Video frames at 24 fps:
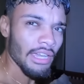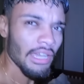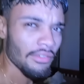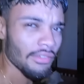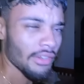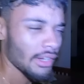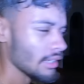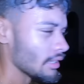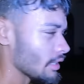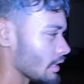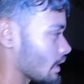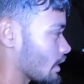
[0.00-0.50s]
have. You
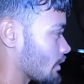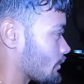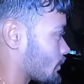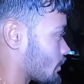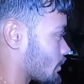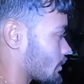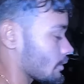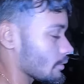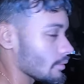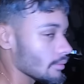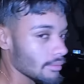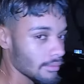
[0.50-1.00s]
like the
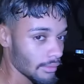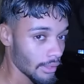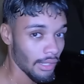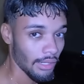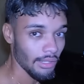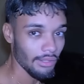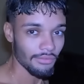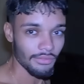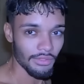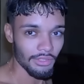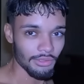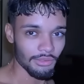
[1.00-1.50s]
party?
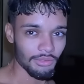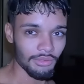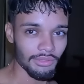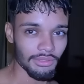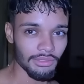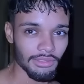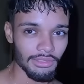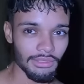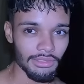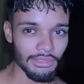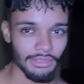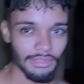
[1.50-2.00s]
Yeah, very good.
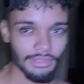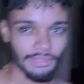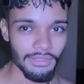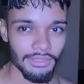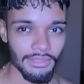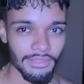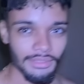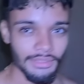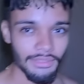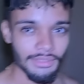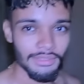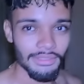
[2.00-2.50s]

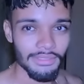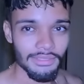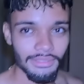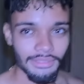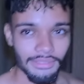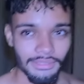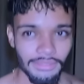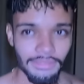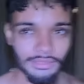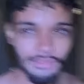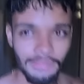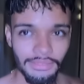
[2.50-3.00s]
Look, we live
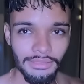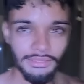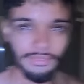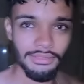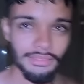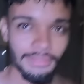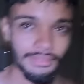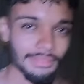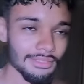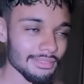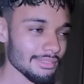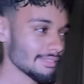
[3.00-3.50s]
like the kings,
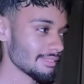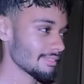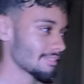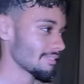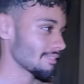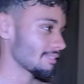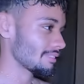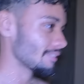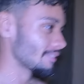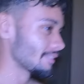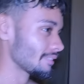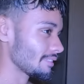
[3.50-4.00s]
bro. Huh?
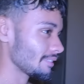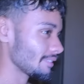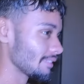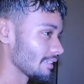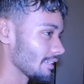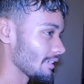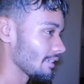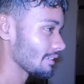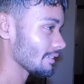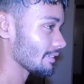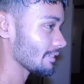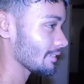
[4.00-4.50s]
Yeah.
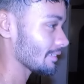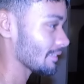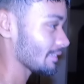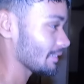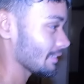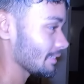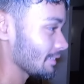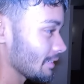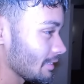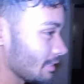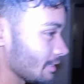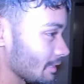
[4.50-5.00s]

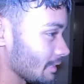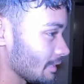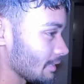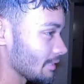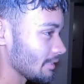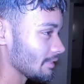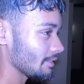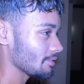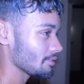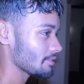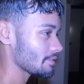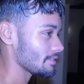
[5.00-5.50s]

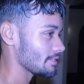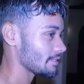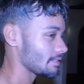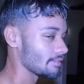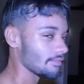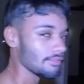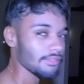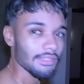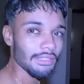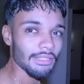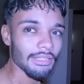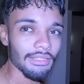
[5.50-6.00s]
Go to your
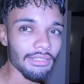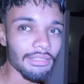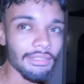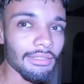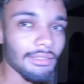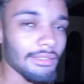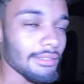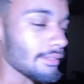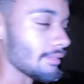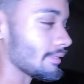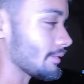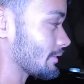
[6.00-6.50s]
girl, bro. Go to
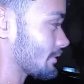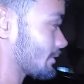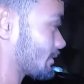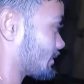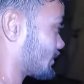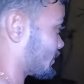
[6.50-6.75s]
your girl.